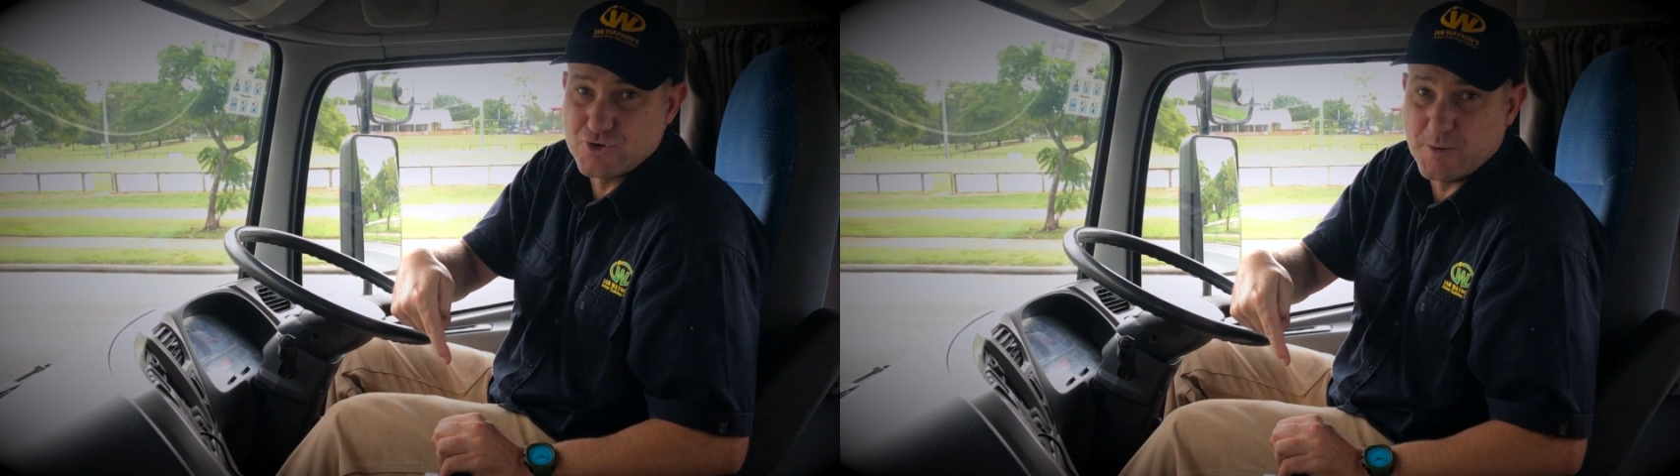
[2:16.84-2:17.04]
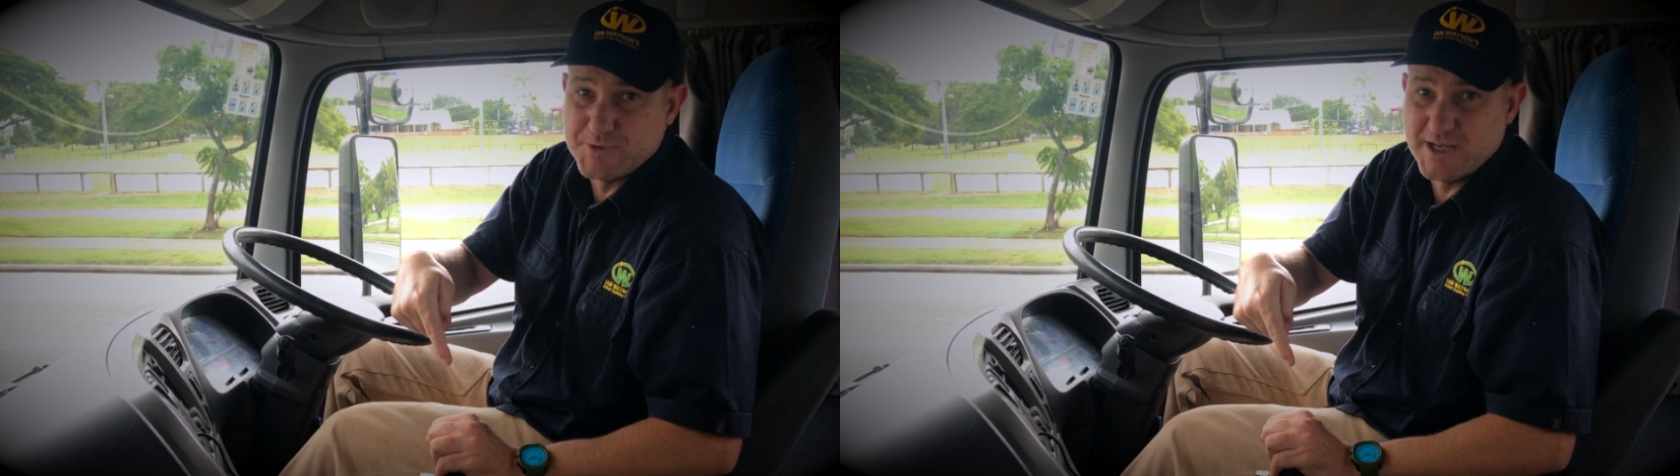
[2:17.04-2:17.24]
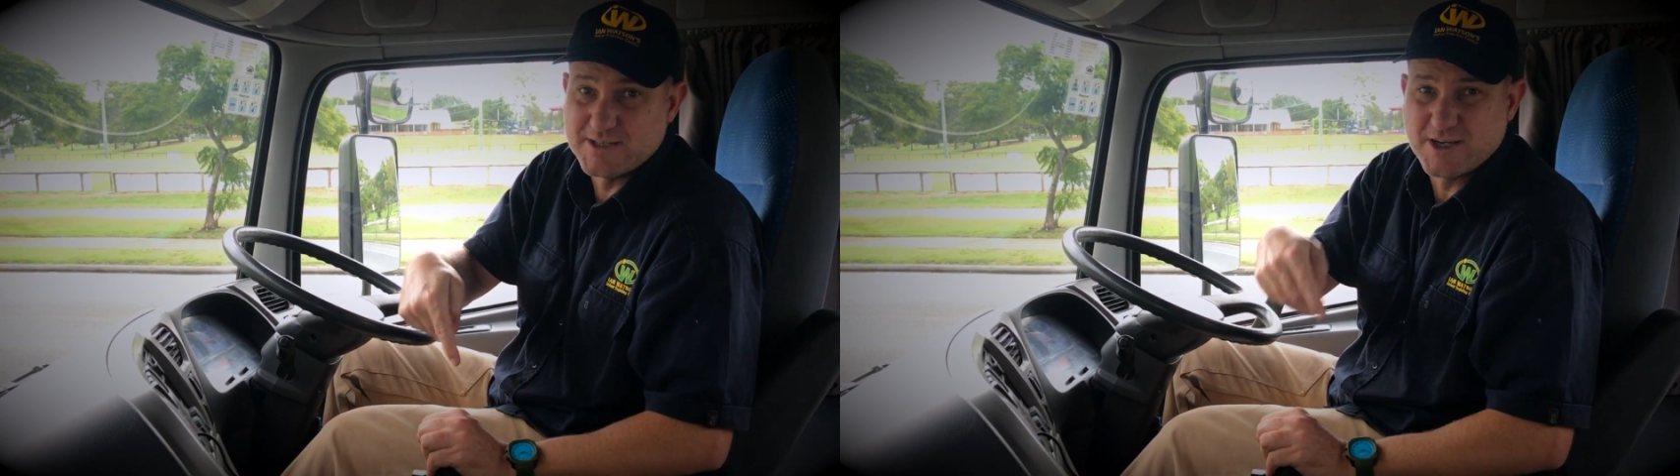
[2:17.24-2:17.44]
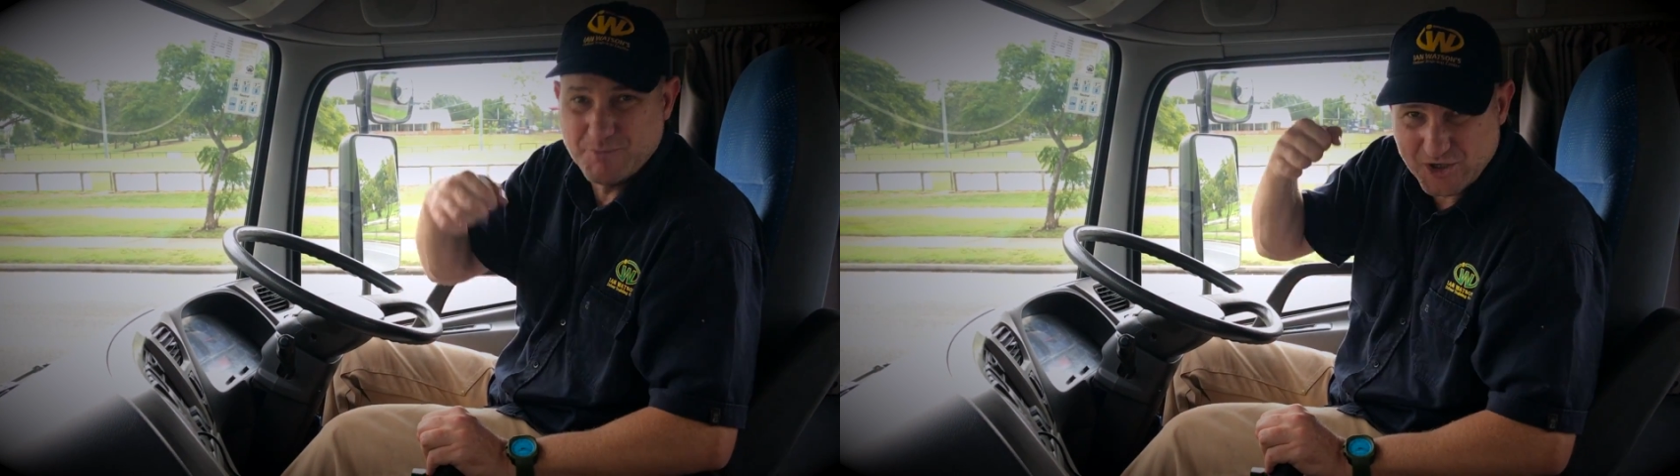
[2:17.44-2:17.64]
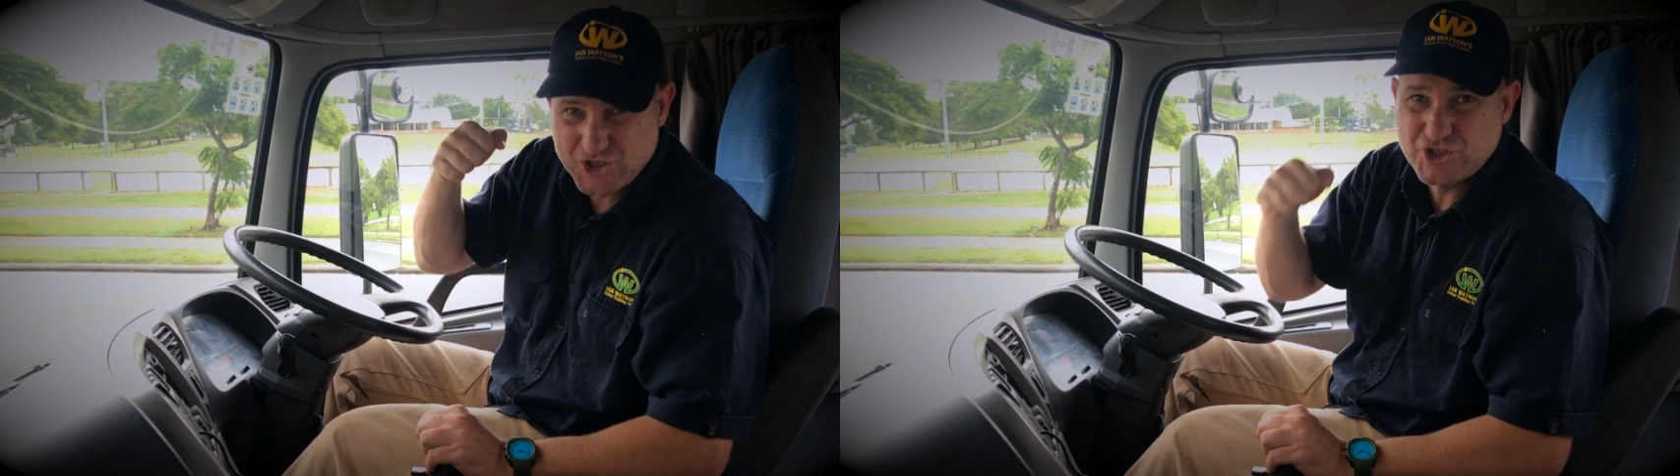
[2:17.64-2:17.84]
drops in. So
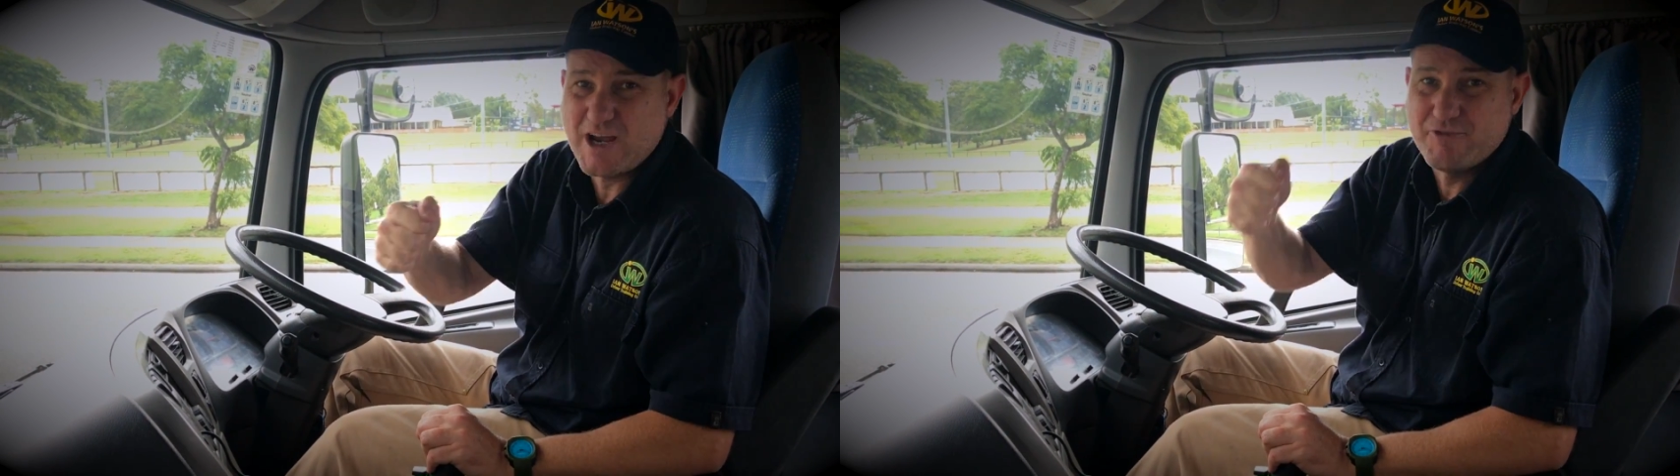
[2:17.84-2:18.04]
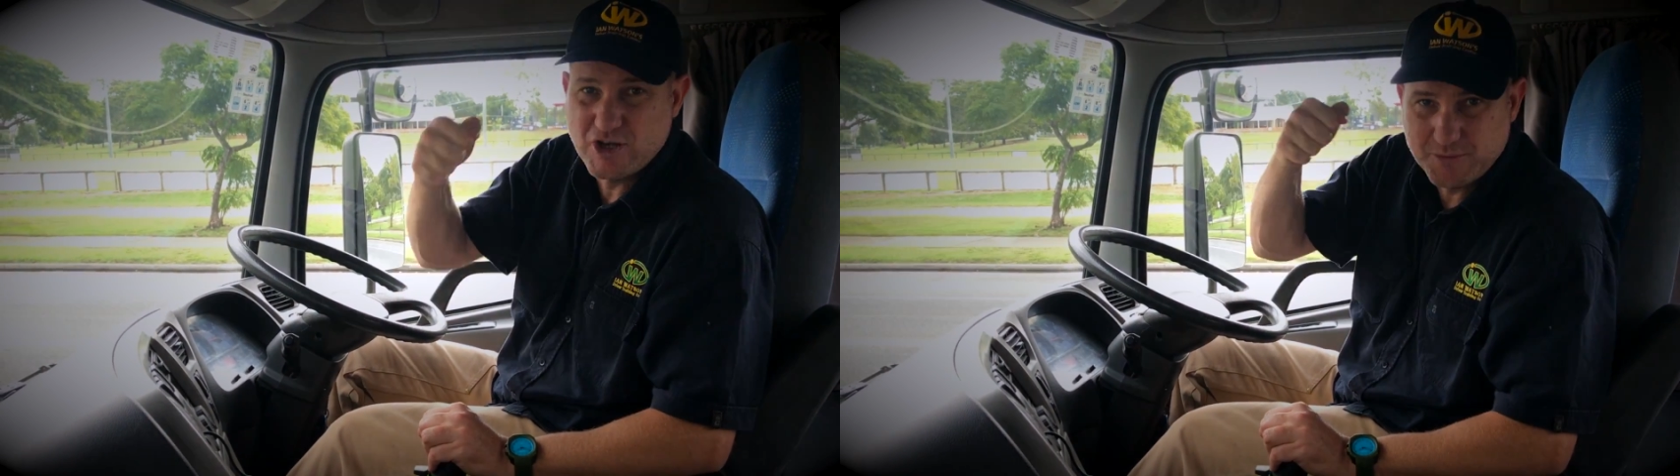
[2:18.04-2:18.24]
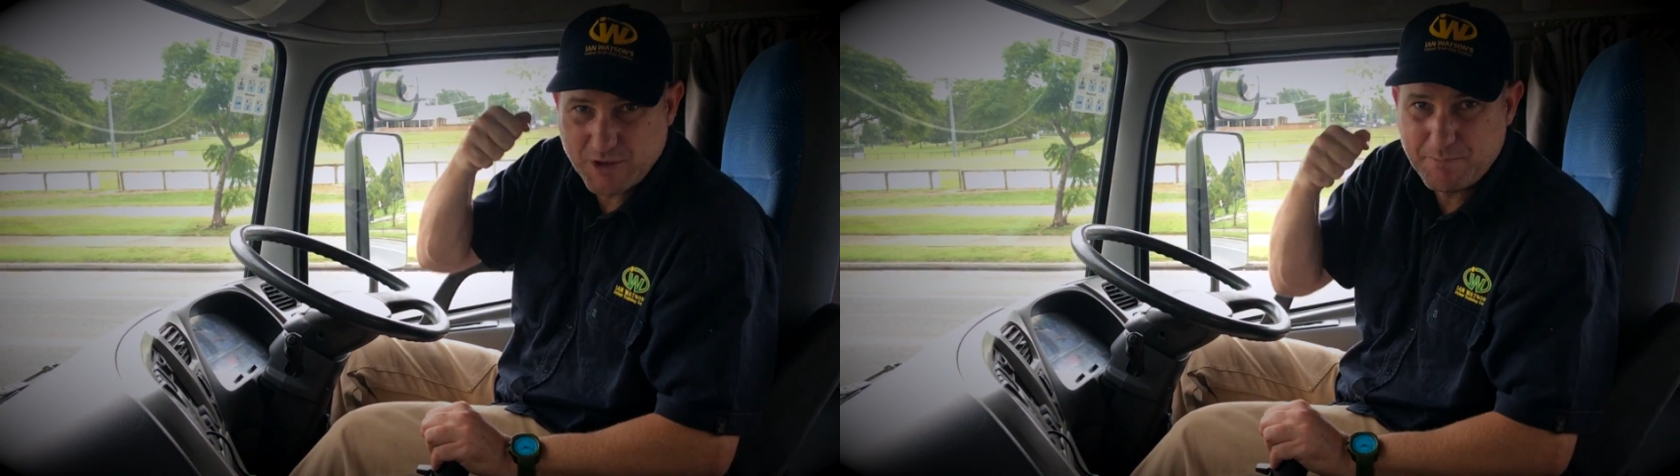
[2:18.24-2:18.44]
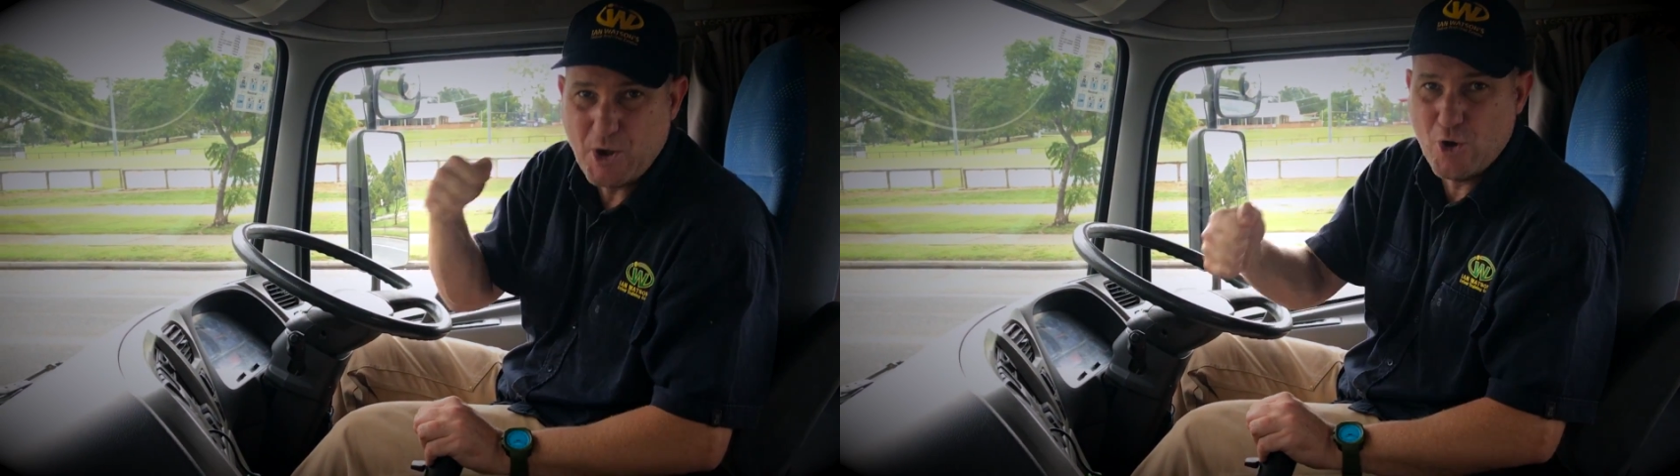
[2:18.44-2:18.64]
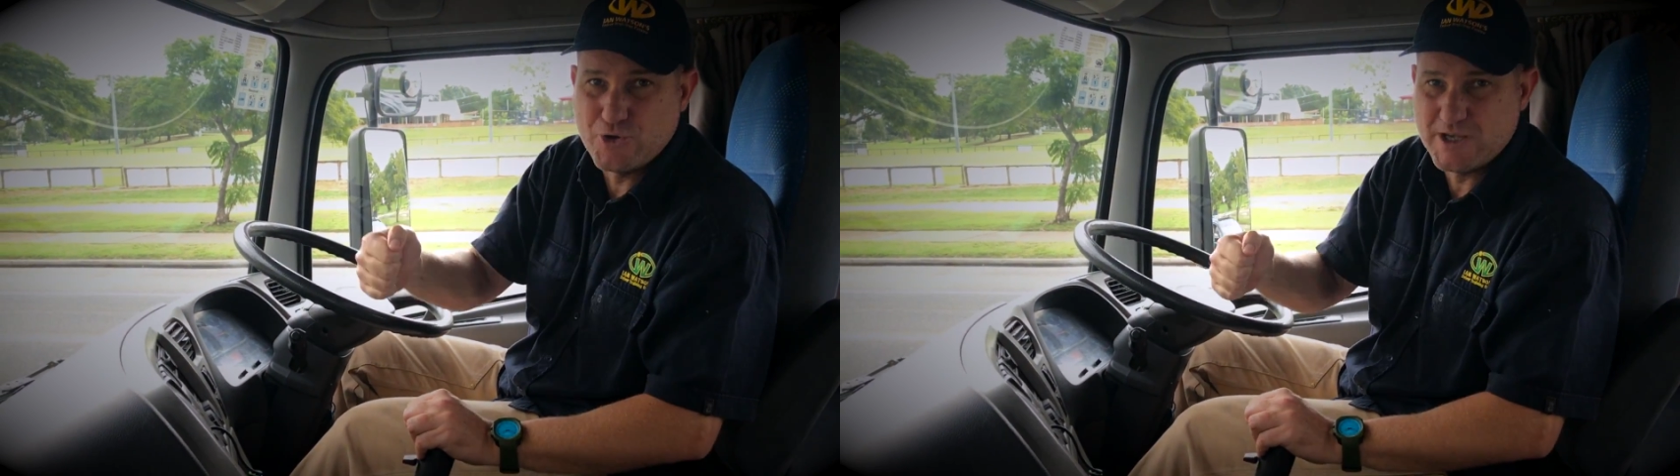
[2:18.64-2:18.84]
I'm not shoving, I'm not
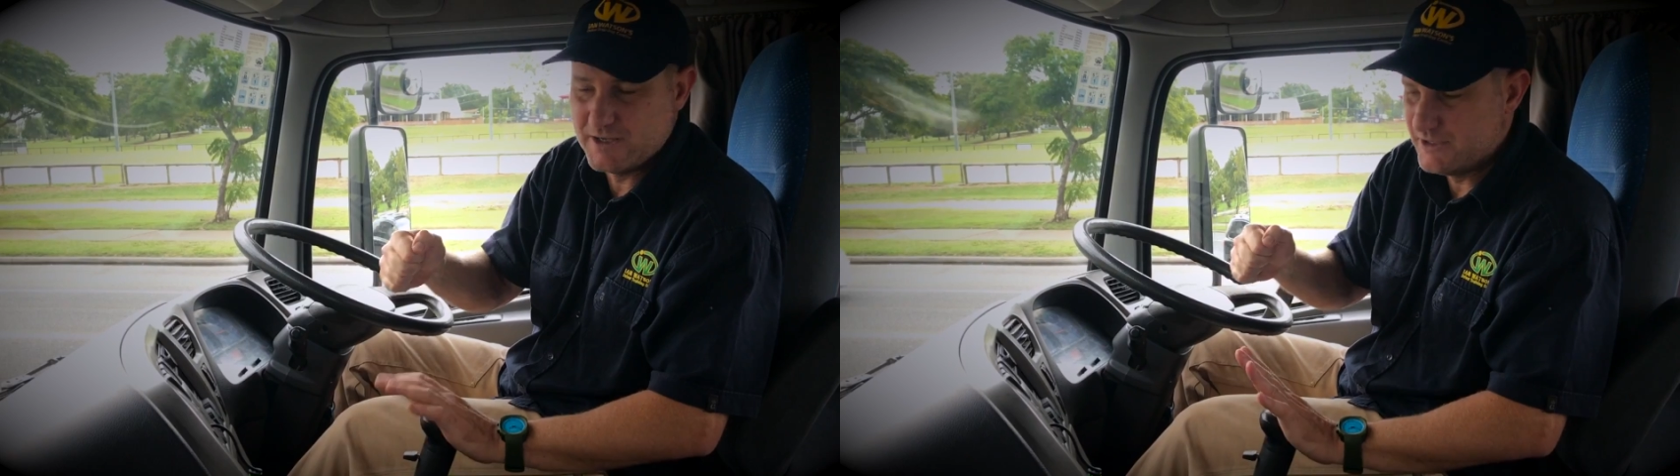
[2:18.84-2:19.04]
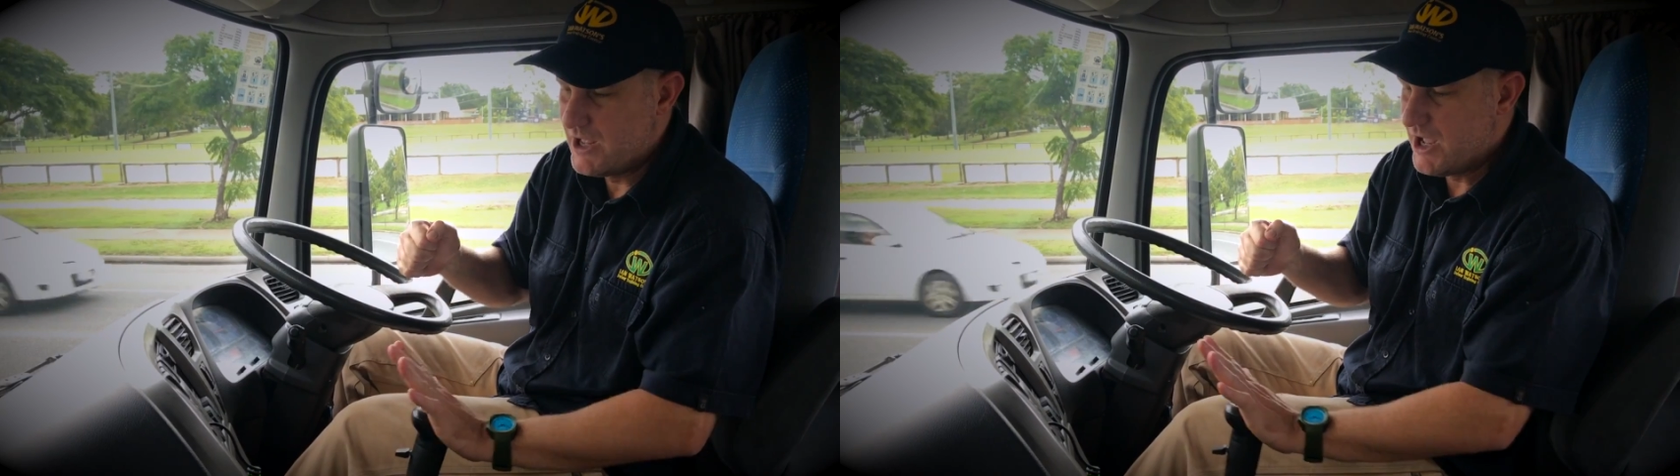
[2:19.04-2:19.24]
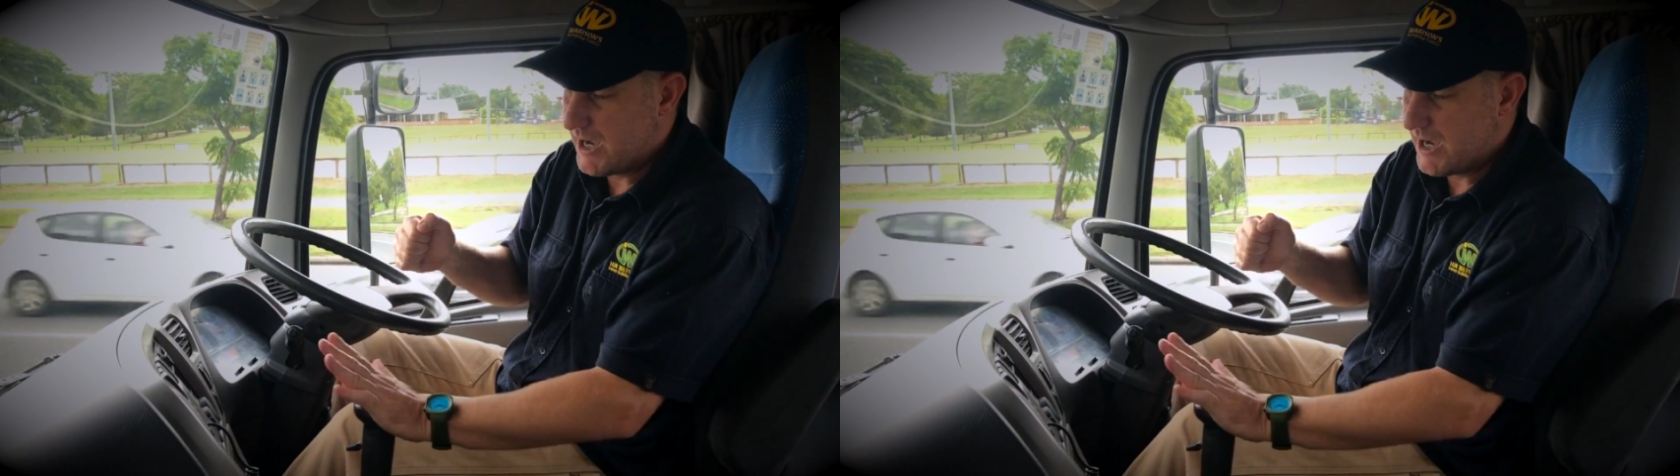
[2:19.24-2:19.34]
poking it.